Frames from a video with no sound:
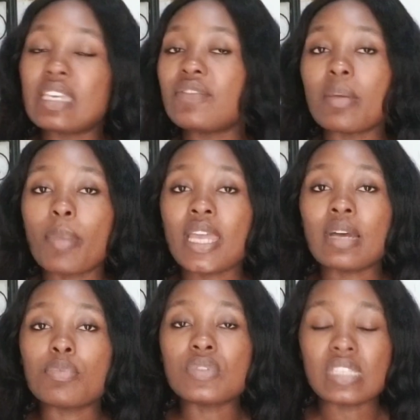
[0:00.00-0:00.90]
give them
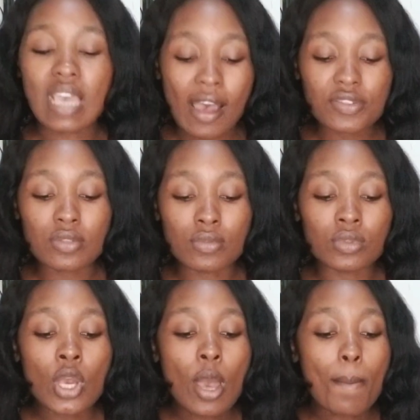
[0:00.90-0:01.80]
pineapples in the afternoon,
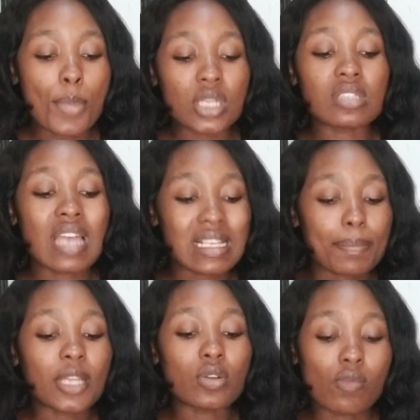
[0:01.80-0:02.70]
but that's
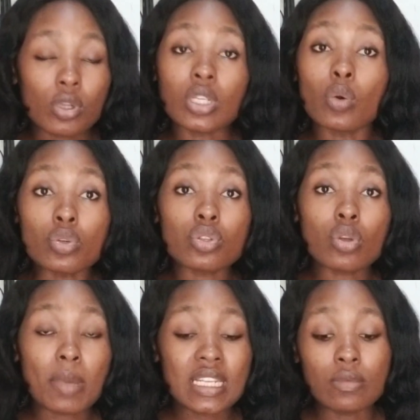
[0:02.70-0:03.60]
part of what they also
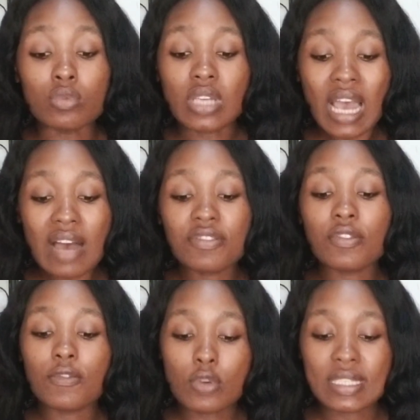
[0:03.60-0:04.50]
normally would have
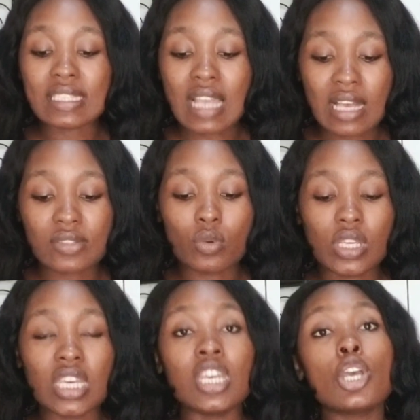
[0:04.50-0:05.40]
for snacks.
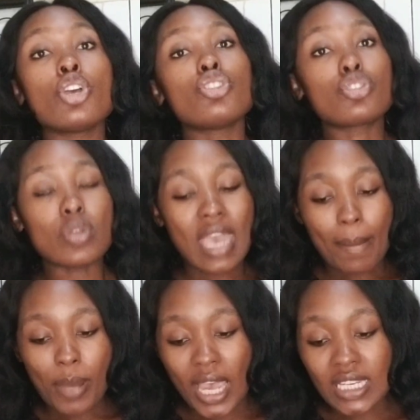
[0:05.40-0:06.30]
Okay, so
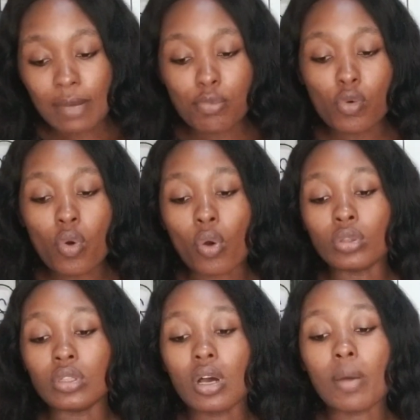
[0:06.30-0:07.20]
yeah, pineapple
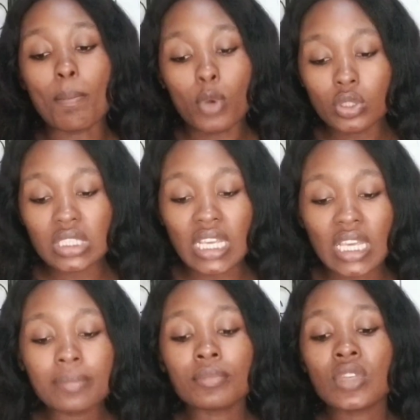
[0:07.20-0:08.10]
on
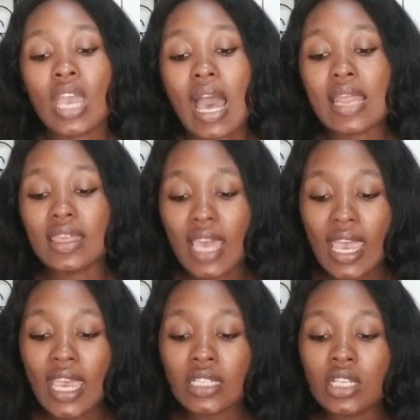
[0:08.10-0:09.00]
Monday, and
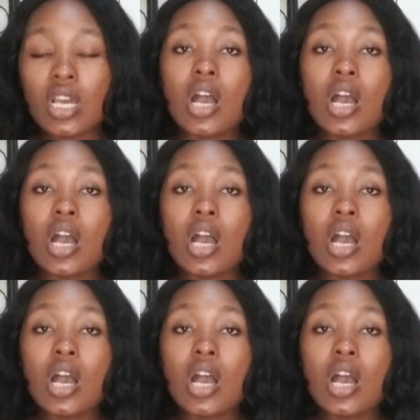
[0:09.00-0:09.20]
then